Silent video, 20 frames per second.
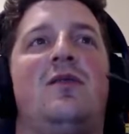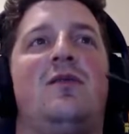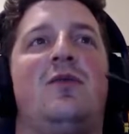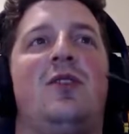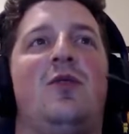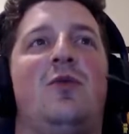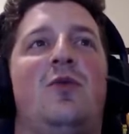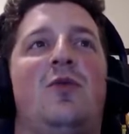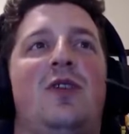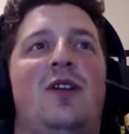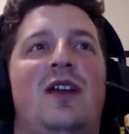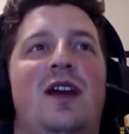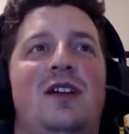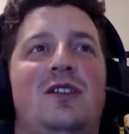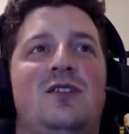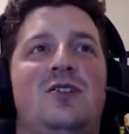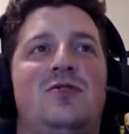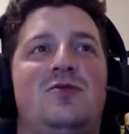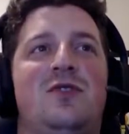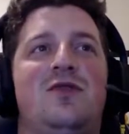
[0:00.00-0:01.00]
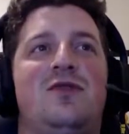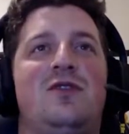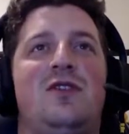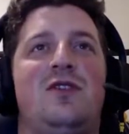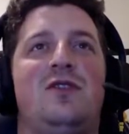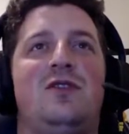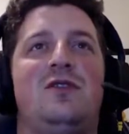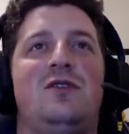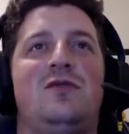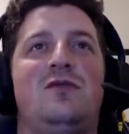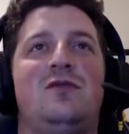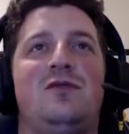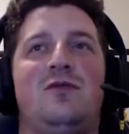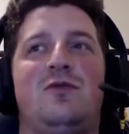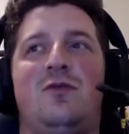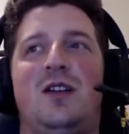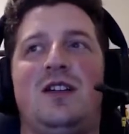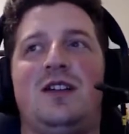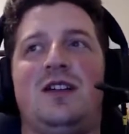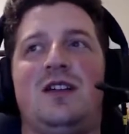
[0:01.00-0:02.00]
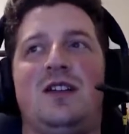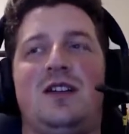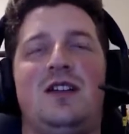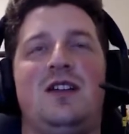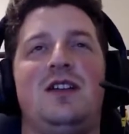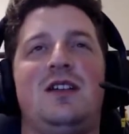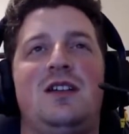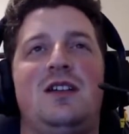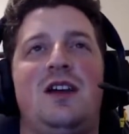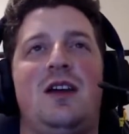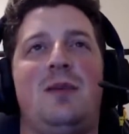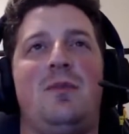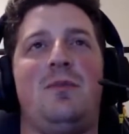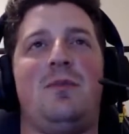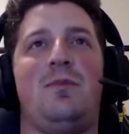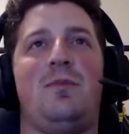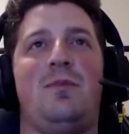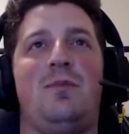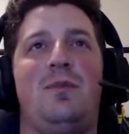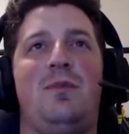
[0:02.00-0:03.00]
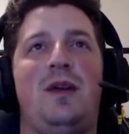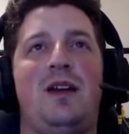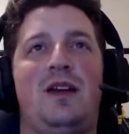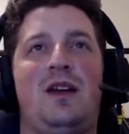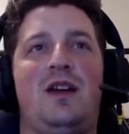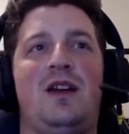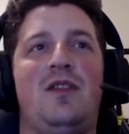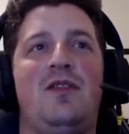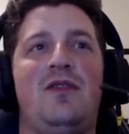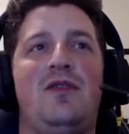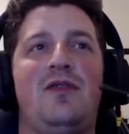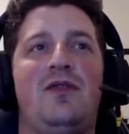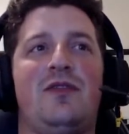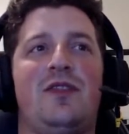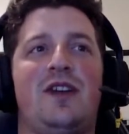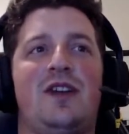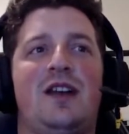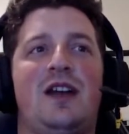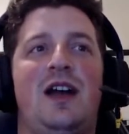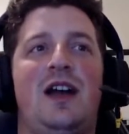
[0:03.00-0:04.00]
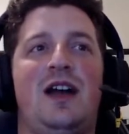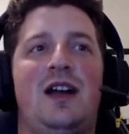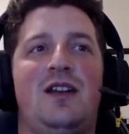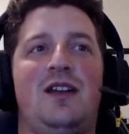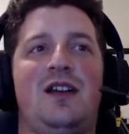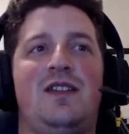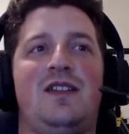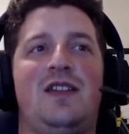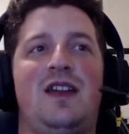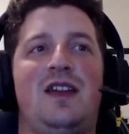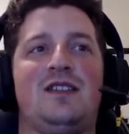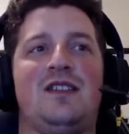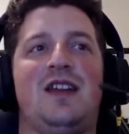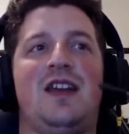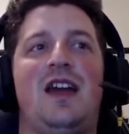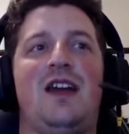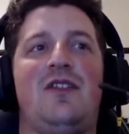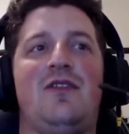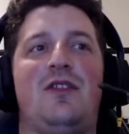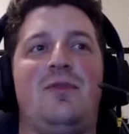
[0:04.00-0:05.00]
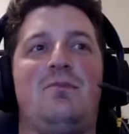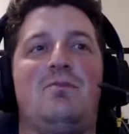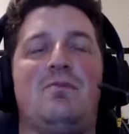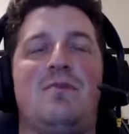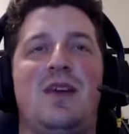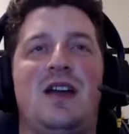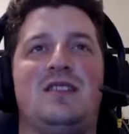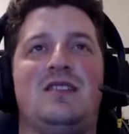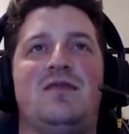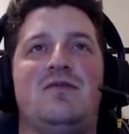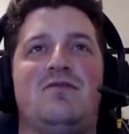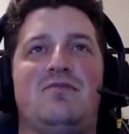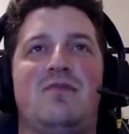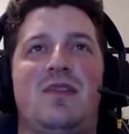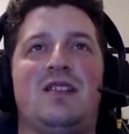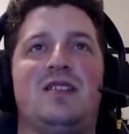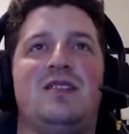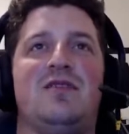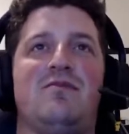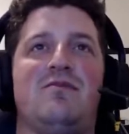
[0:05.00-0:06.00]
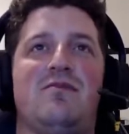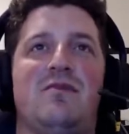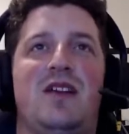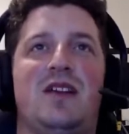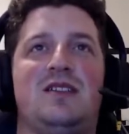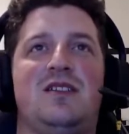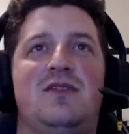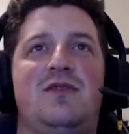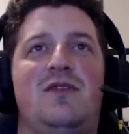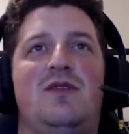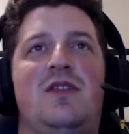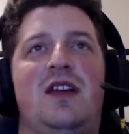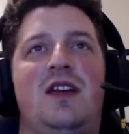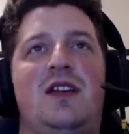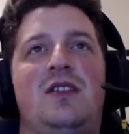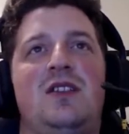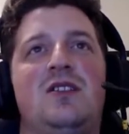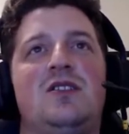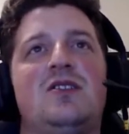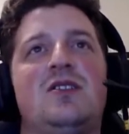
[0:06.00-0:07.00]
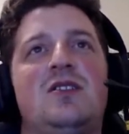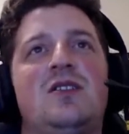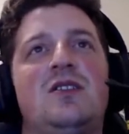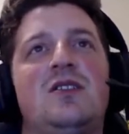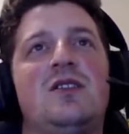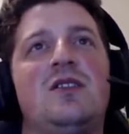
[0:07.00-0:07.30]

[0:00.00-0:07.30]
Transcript: that we're allowed to drift on regularly are big enough that a car like that is going to have a massive, massive, massive advantage.